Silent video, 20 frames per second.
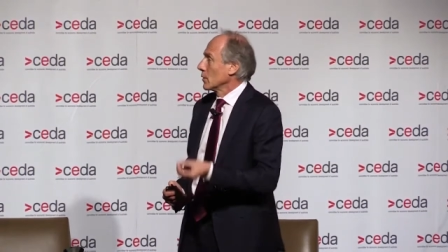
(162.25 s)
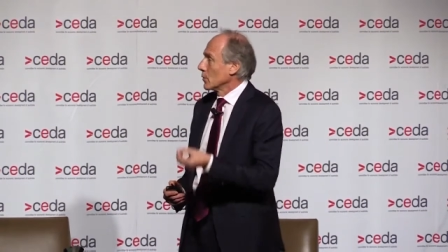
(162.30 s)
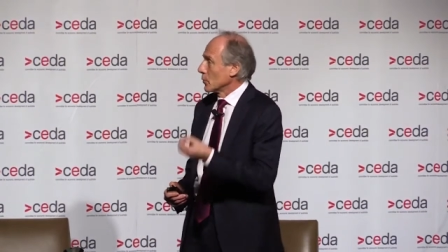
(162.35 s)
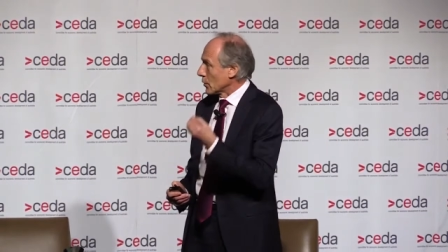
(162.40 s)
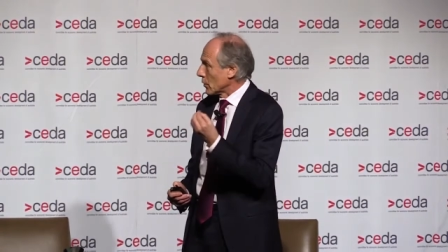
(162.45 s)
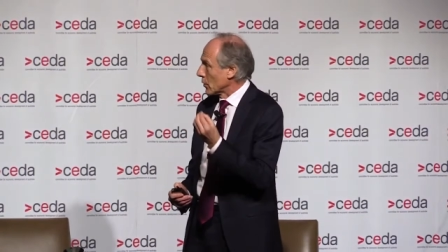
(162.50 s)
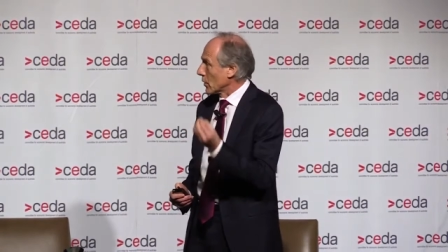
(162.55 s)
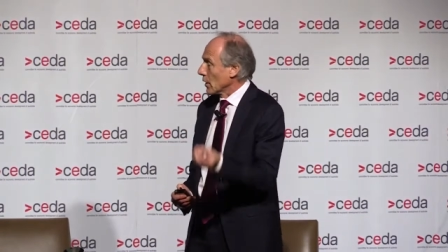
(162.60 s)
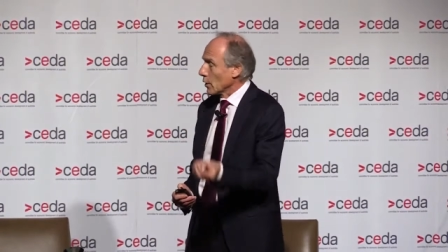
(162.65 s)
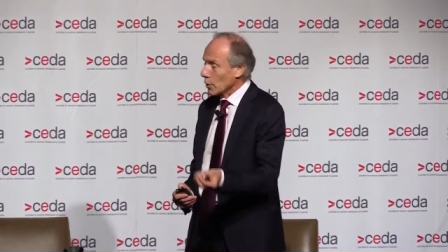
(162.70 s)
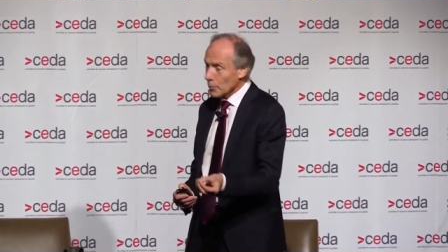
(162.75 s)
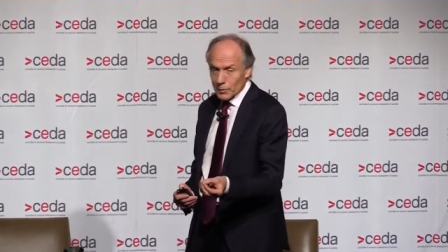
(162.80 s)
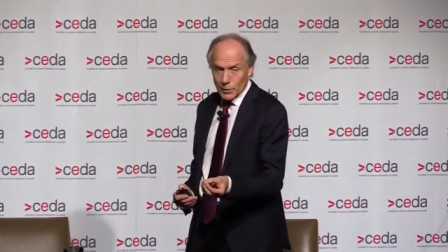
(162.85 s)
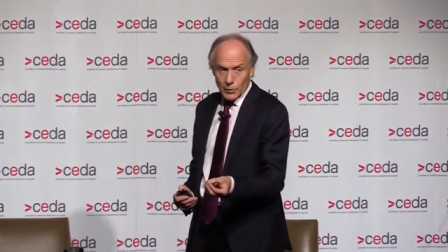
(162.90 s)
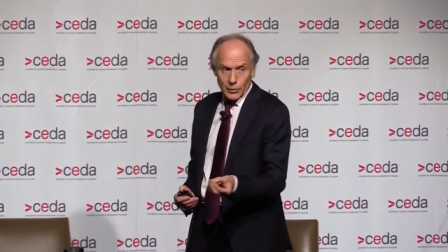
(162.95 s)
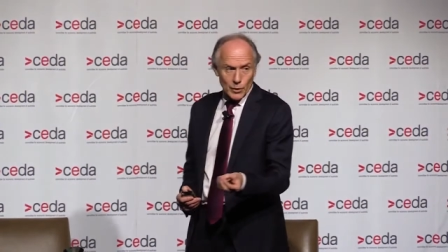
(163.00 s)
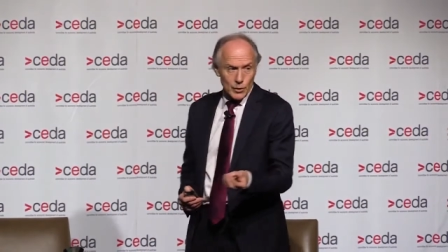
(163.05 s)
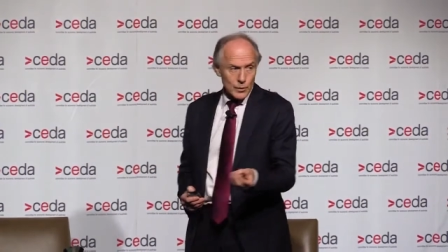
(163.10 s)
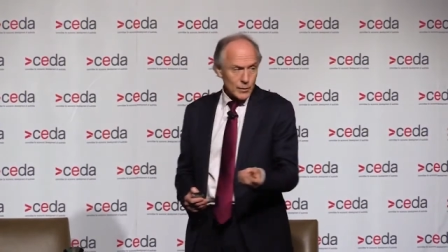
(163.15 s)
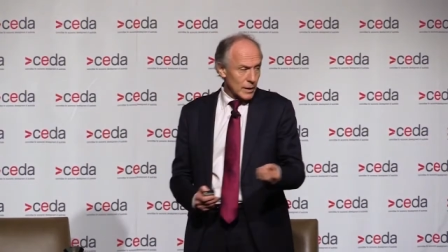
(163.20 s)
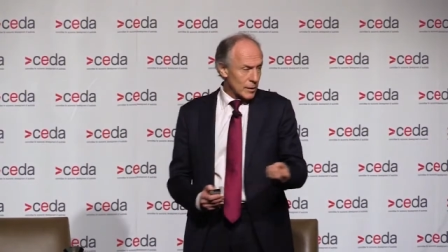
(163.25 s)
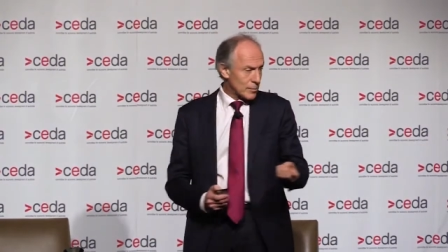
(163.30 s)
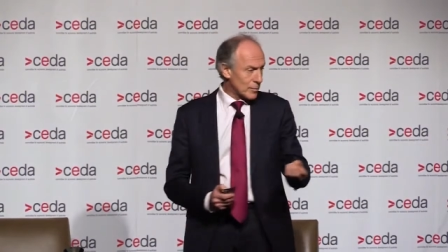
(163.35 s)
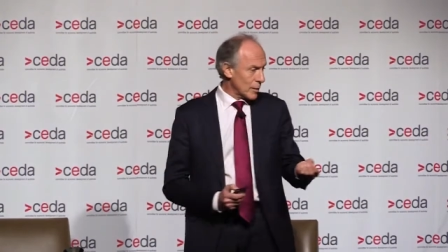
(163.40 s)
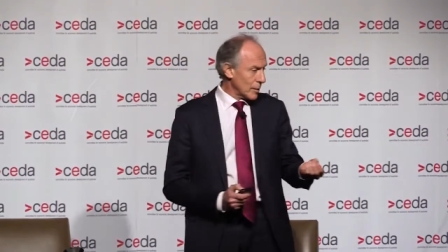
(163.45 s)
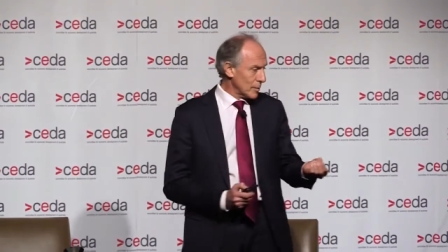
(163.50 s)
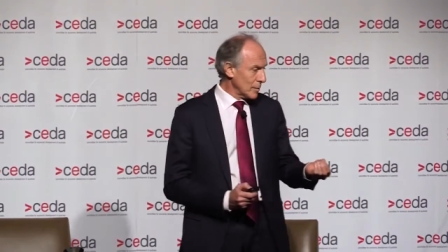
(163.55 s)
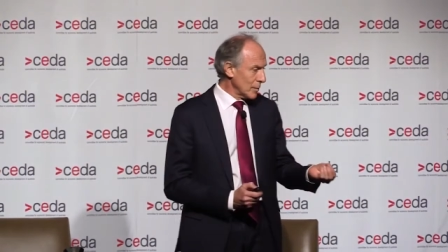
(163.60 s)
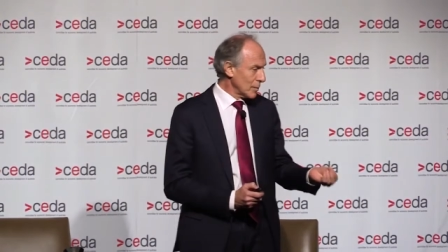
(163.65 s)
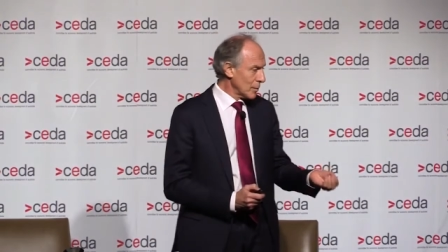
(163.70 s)
which helped to solve our
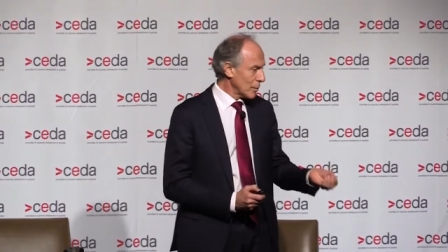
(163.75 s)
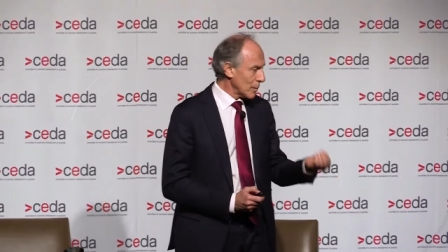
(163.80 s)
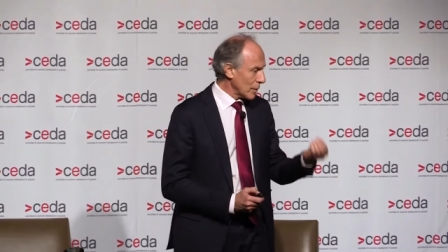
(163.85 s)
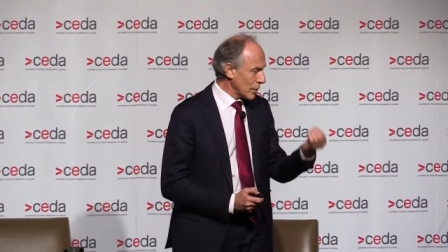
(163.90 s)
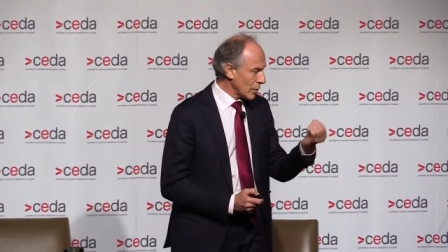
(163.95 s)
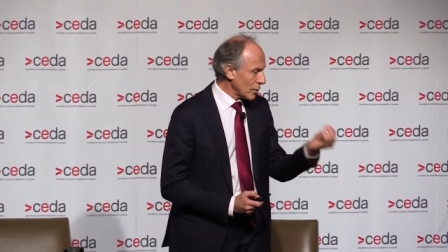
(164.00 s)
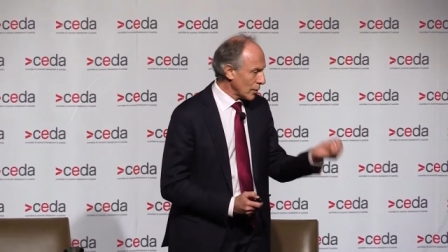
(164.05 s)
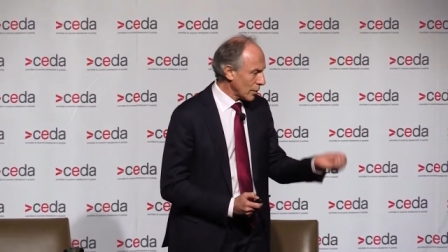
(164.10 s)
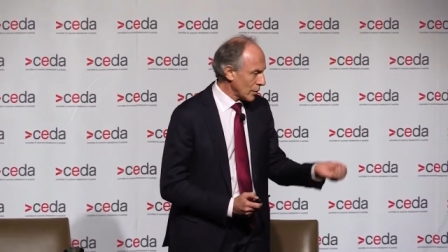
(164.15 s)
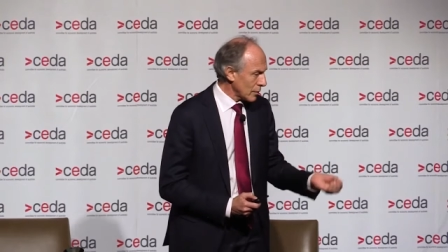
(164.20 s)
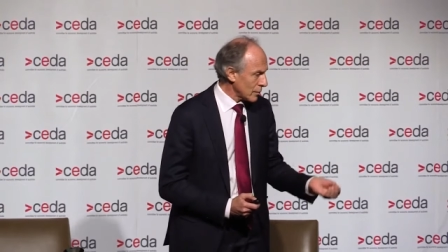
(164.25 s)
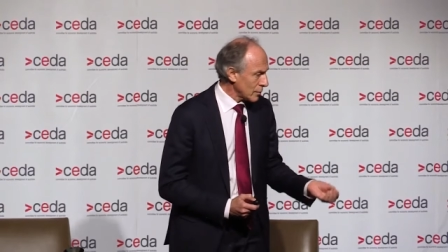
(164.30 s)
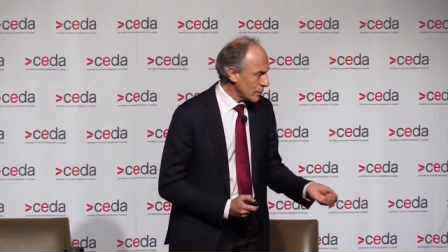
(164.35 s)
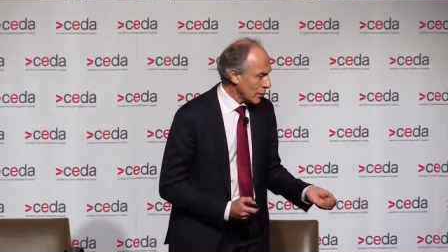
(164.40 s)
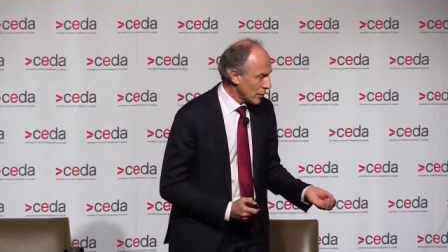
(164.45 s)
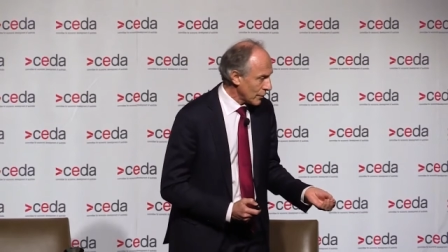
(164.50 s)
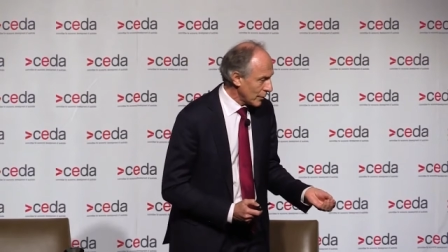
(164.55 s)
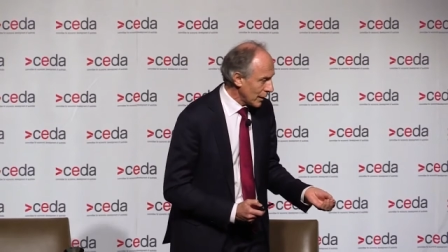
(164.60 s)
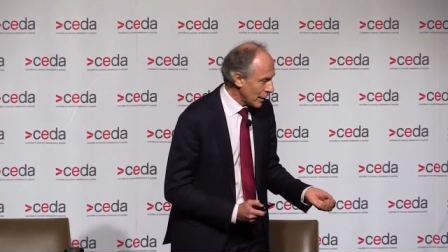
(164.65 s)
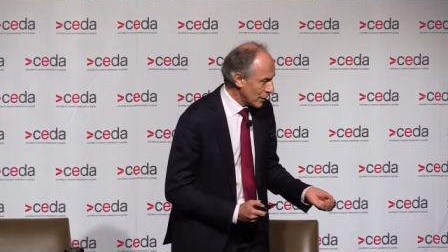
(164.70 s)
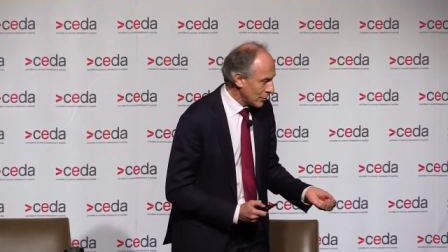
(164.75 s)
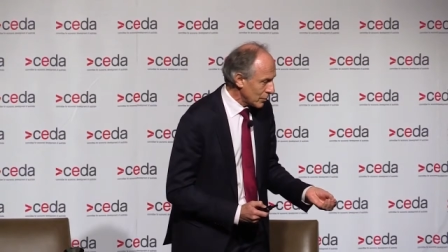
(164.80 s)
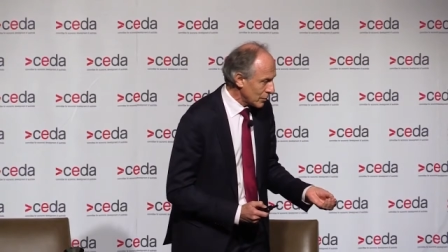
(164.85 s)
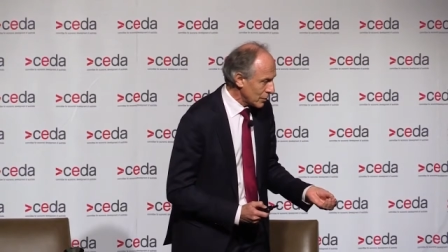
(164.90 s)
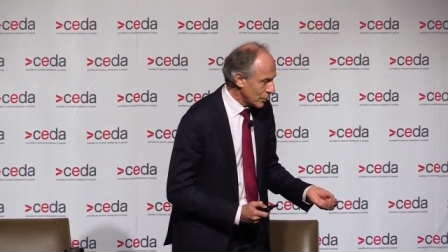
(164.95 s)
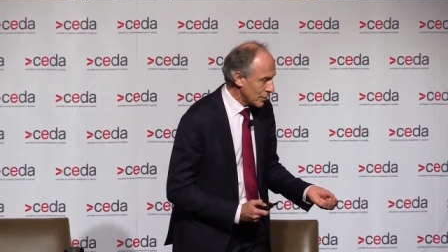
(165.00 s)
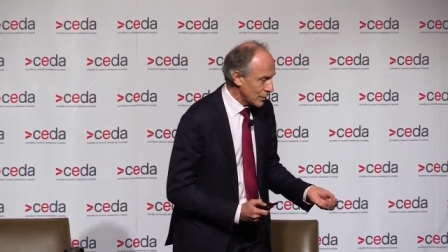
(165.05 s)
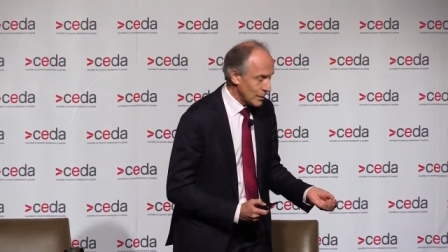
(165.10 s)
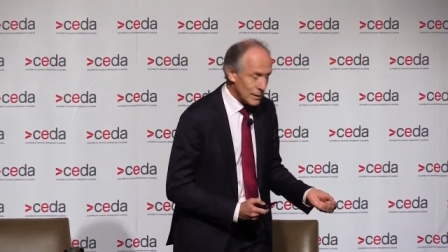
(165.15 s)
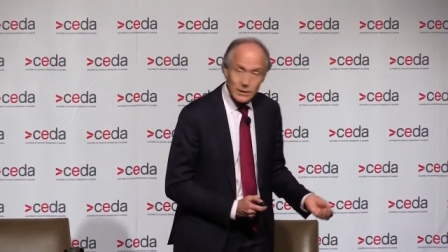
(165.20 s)
problems, but it's not, not available
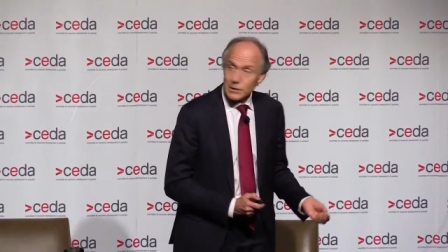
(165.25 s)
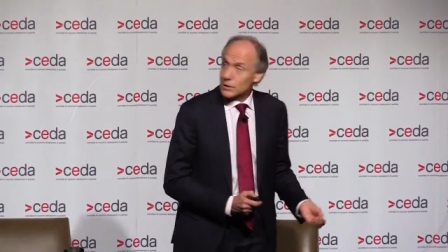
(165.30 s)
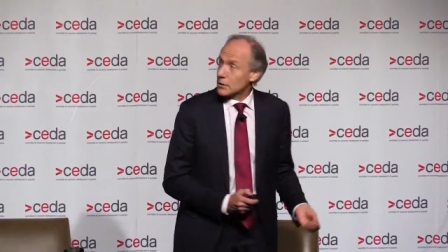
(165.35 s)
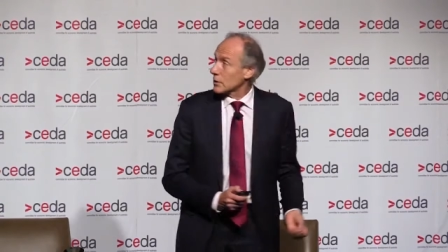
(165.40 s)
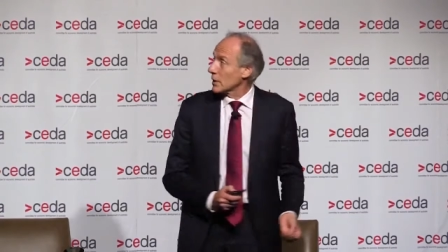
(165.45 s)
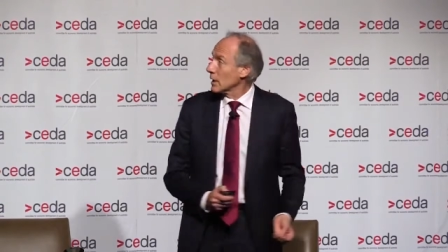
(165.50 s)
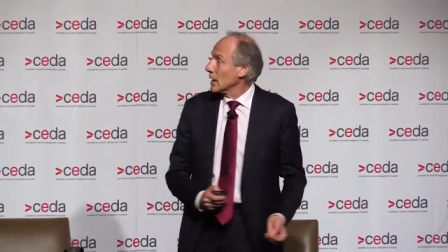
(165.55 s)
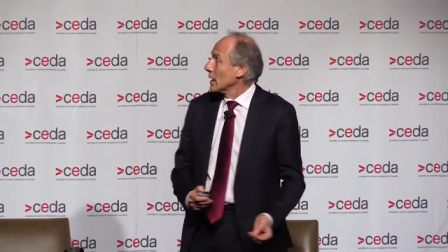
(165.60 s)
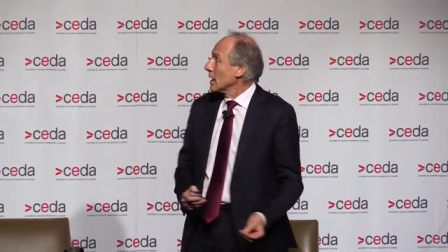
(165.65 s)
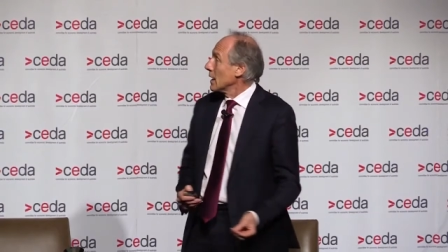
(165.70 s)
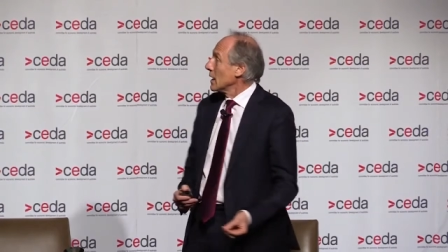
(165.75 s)
to us.